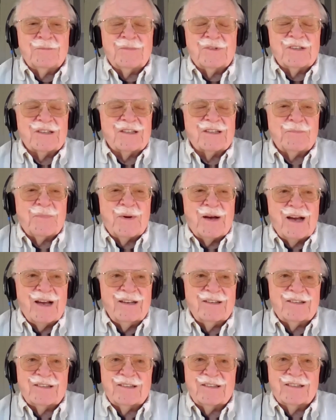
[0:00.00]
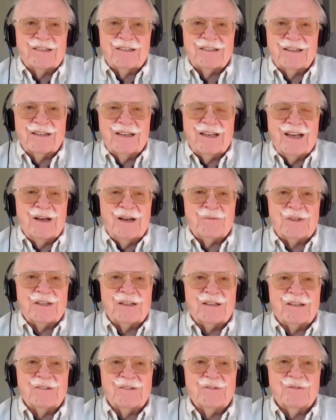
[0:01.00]
despises
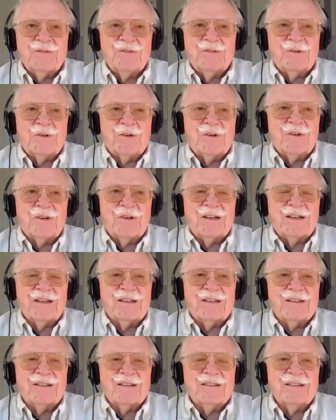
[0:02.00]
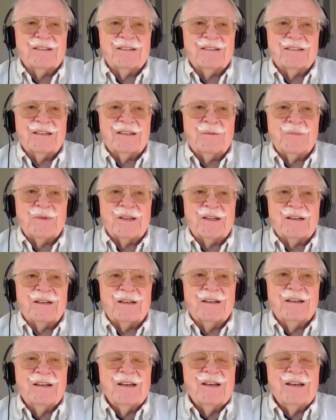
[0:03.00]
Kamala for some of the